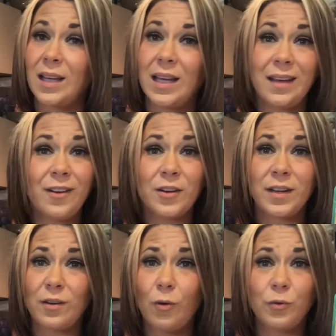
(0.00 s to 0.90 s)
cannot
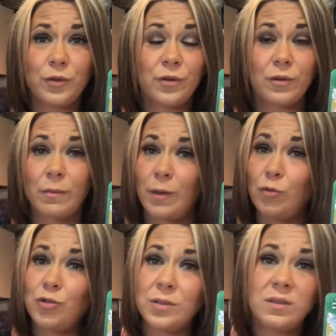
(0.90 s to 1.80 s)
get a hold of their
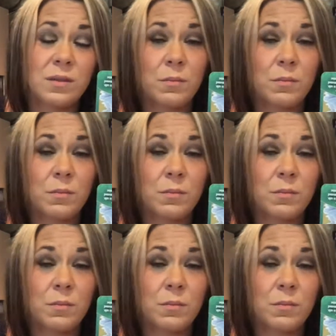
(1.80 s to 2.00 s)
emotions,